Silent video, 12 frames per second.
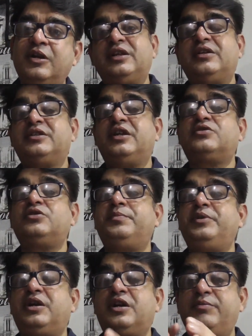There should
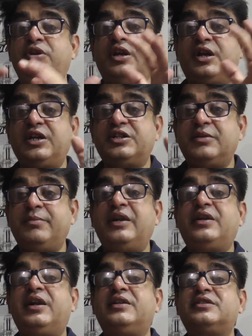be a communication
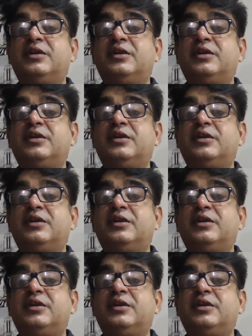matrix,